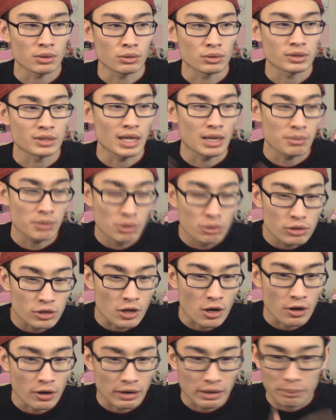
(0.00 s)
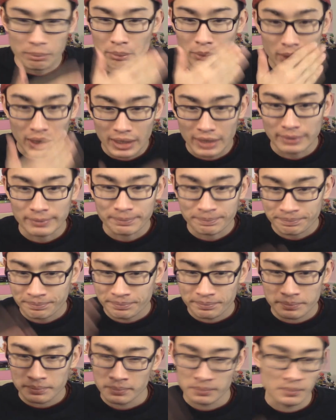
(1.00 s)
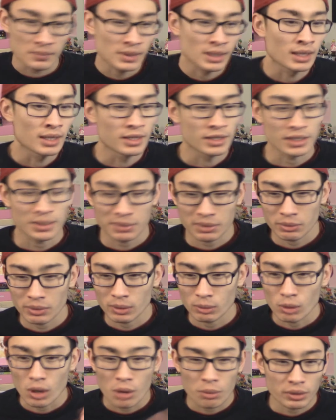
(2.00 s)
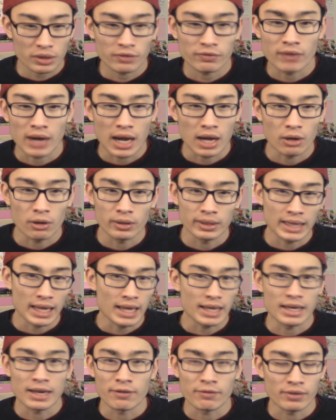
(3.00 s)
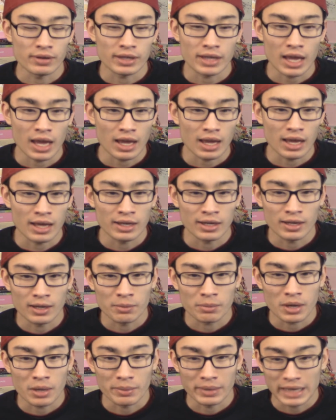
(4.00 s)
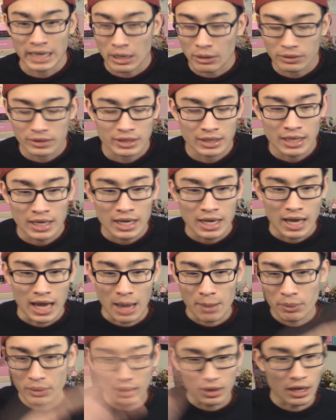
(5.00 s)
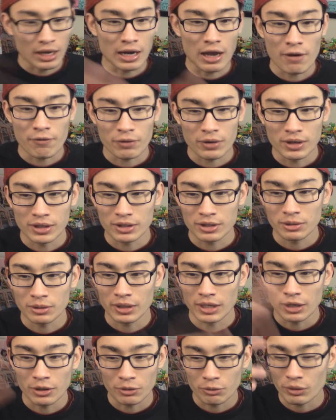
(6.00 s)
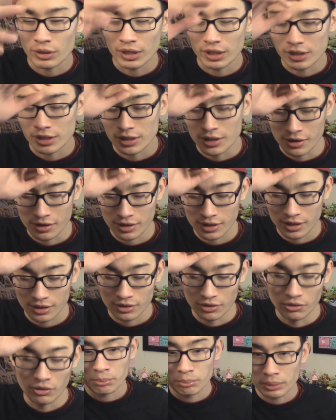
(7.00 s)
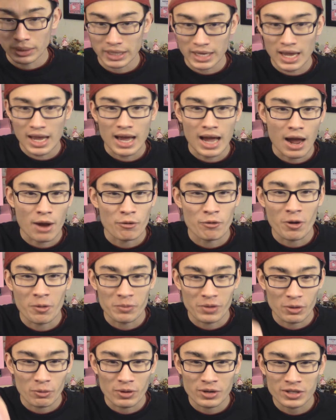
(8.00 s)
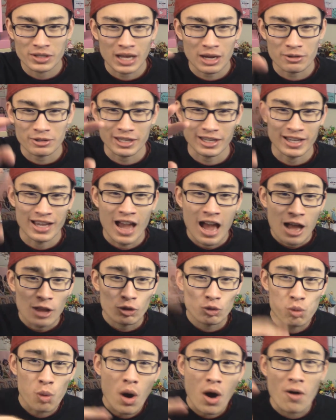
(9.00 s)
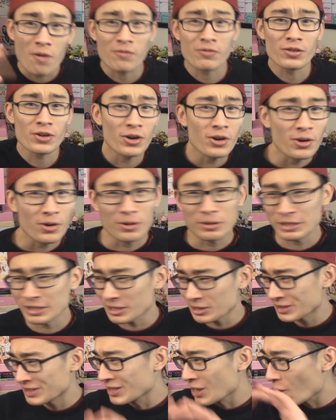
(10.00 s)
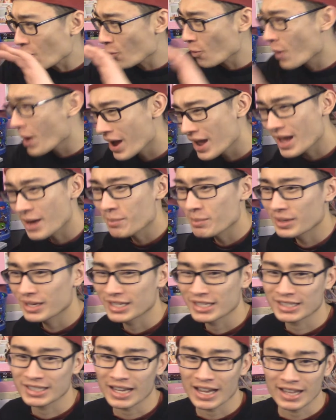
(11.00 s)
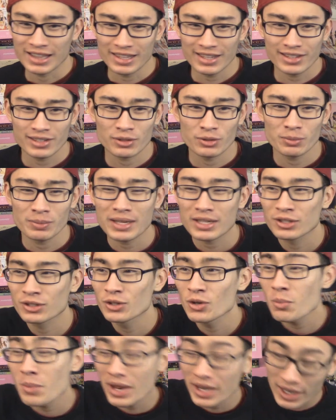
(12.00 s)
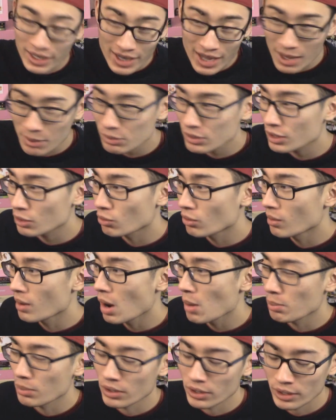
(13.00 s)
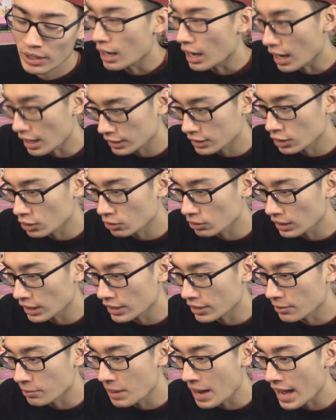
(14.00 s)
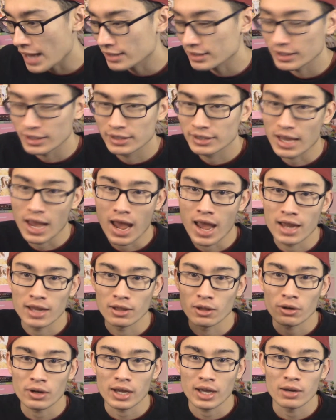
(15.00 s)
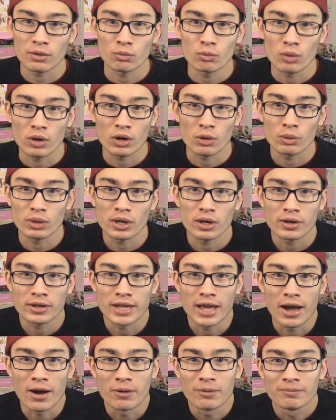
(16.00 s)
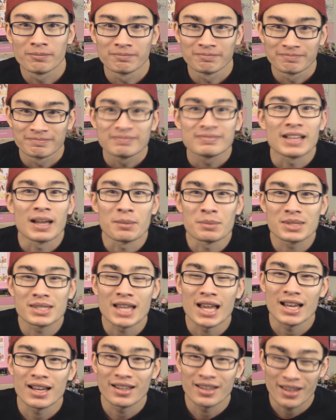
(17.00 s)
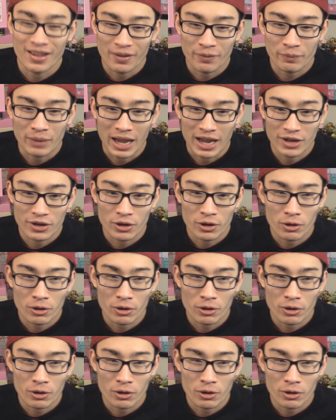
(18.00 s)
Girls' debut song, but something went wrong with the file, and that never ended up coming out. I put a lot of effort into it, and it really sucked, too. But yeah, I remember originally, I was like, 12 girls, there's no way I'm gonna stand this group, that's too many names to remember. A year later passes, and look at where we are now. I'm standing them, I